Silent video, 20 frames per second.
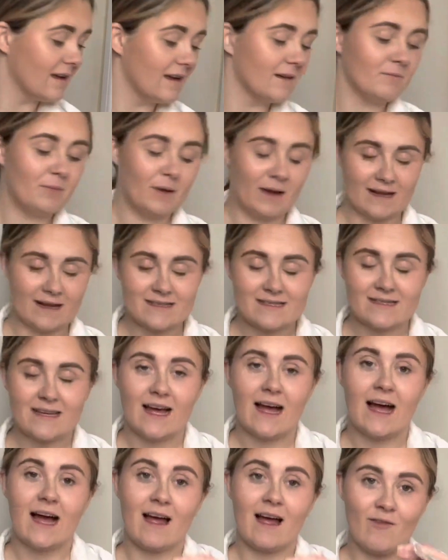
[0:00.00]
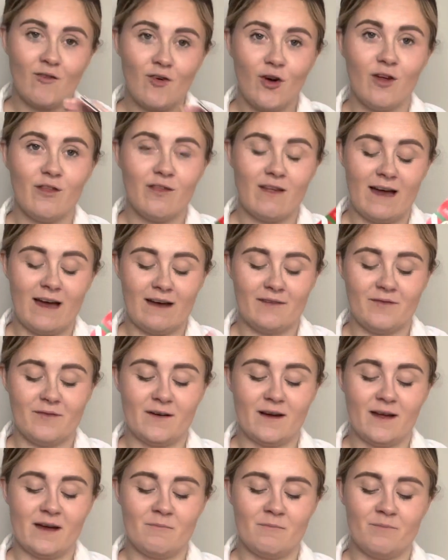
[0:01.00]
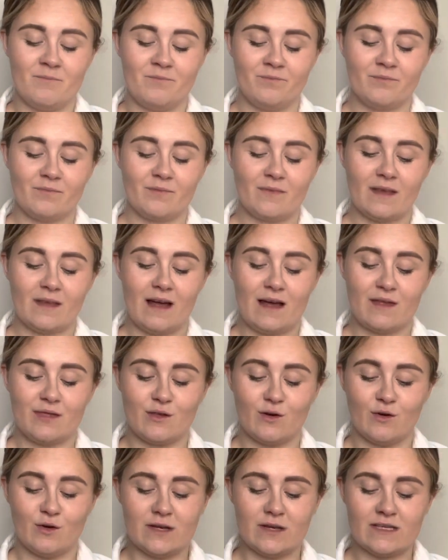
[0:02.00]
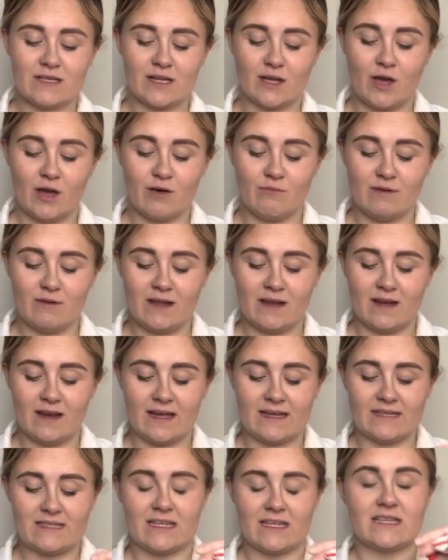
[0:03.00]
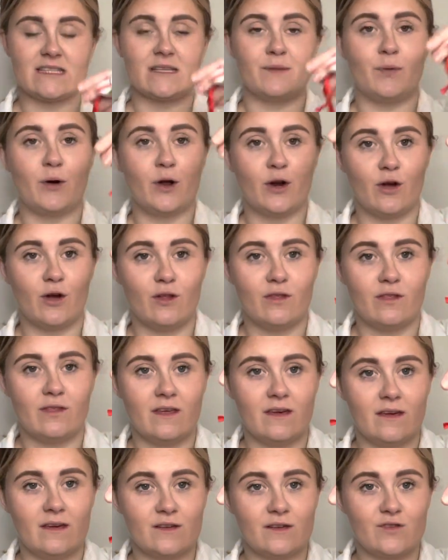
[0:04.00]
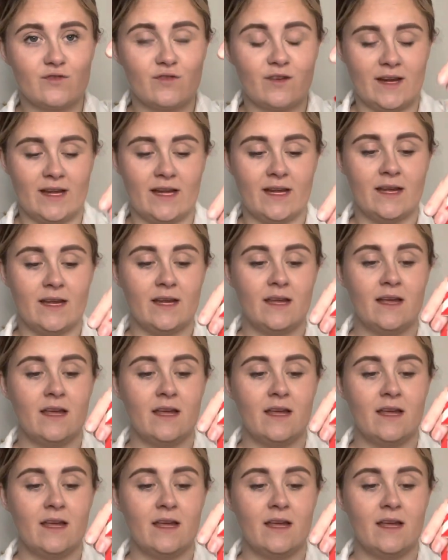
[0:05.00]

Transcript: But I got that for them. I thought it's a cute little idea to put on the tree